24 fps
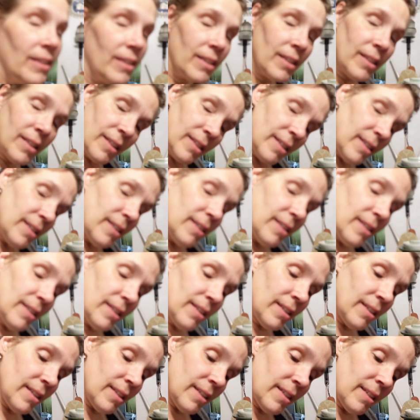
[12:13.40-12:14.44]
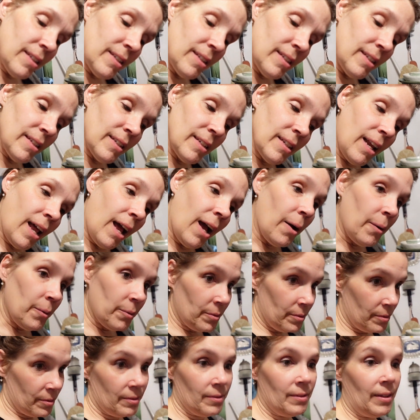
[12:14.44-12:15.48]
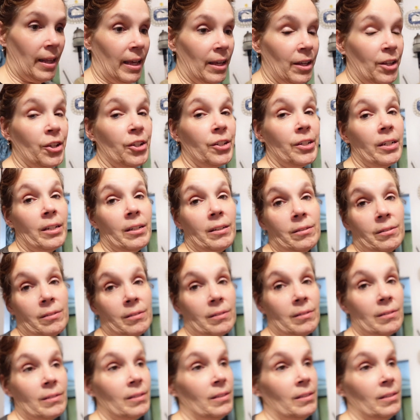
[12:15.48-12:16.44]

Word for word: from a chicken. That's all I have. Oh, thank goodness.